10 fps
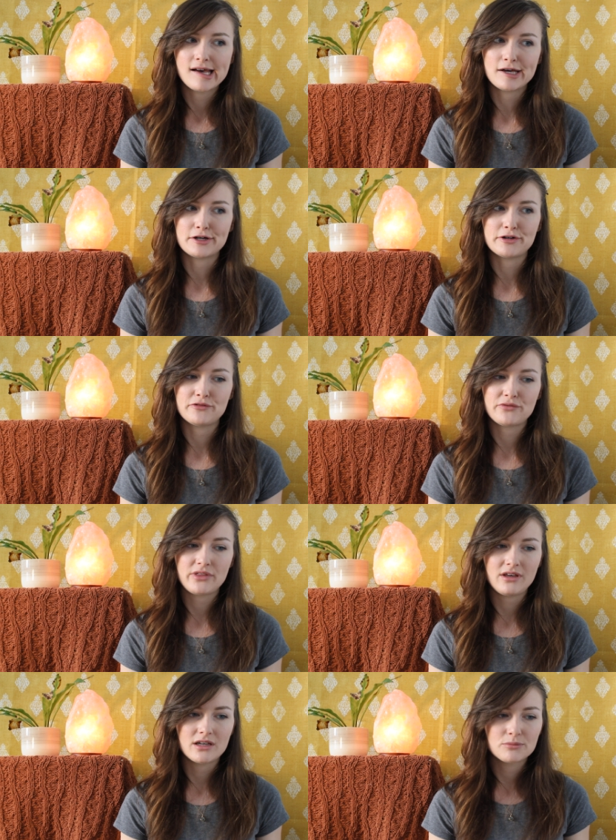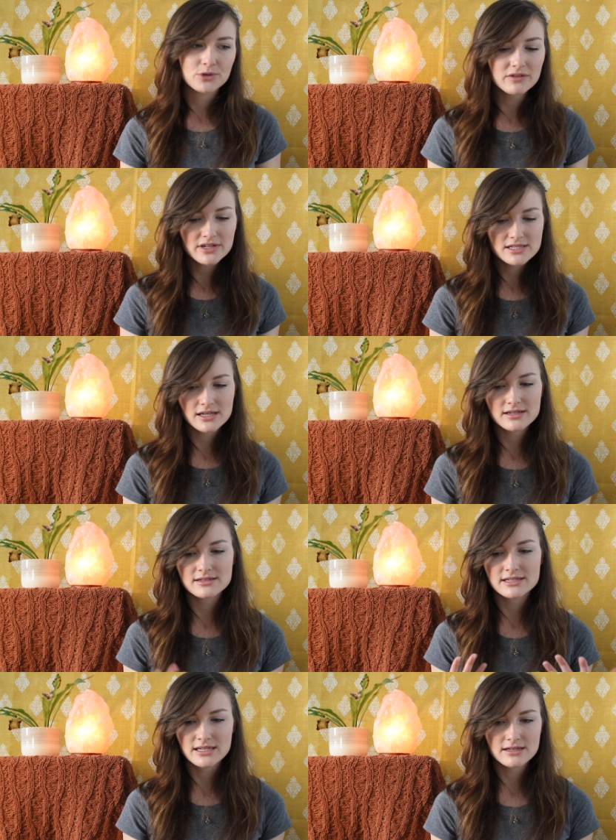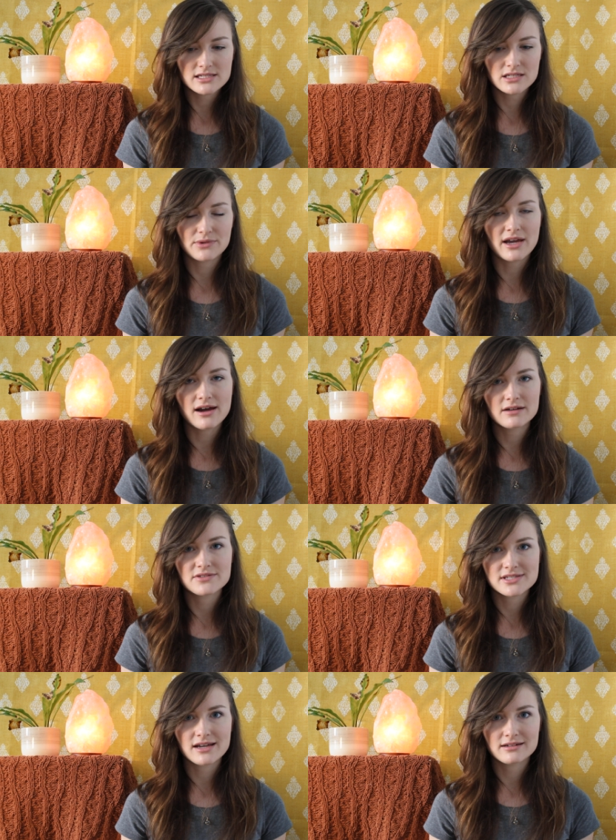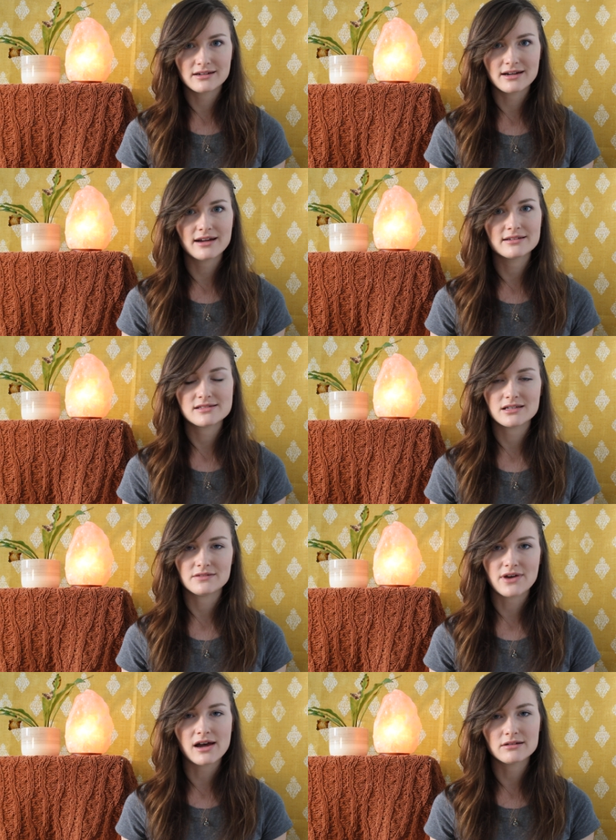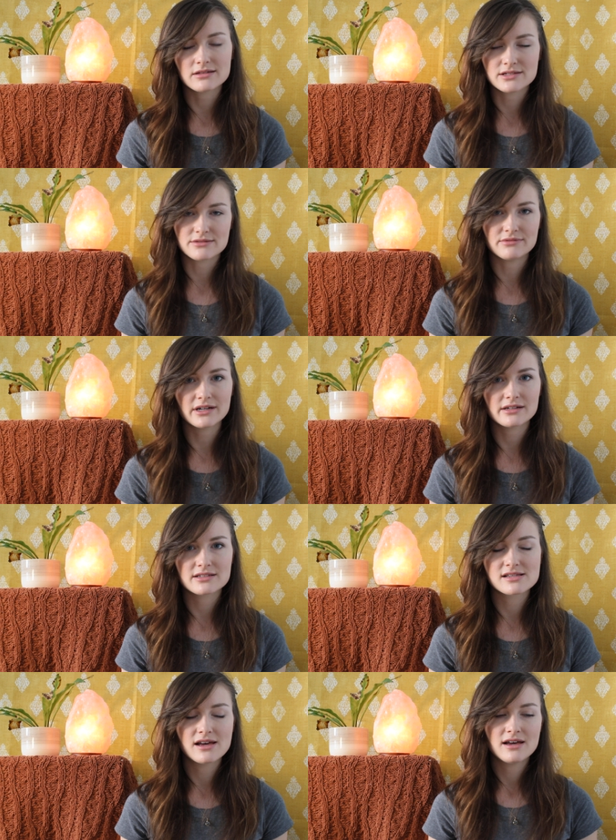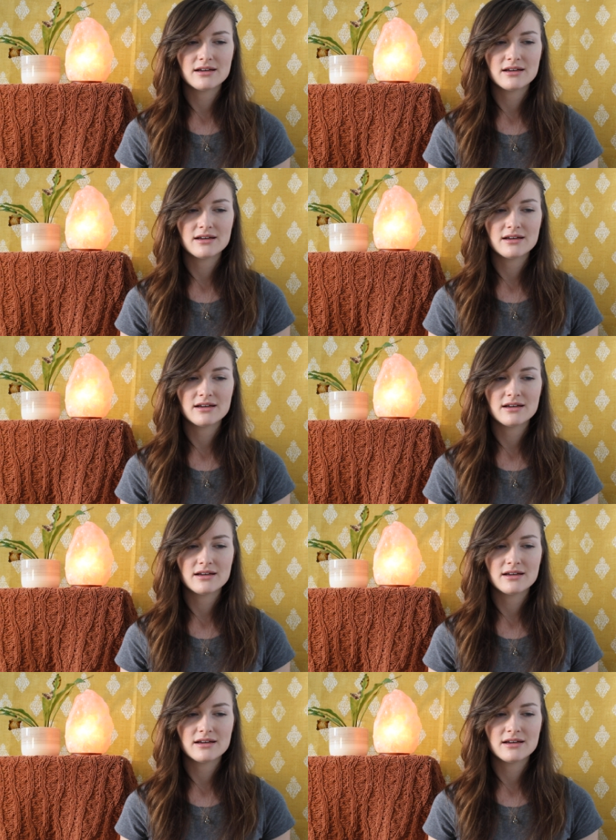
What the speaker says: of the previous ideas that we have set in our heads of how this works,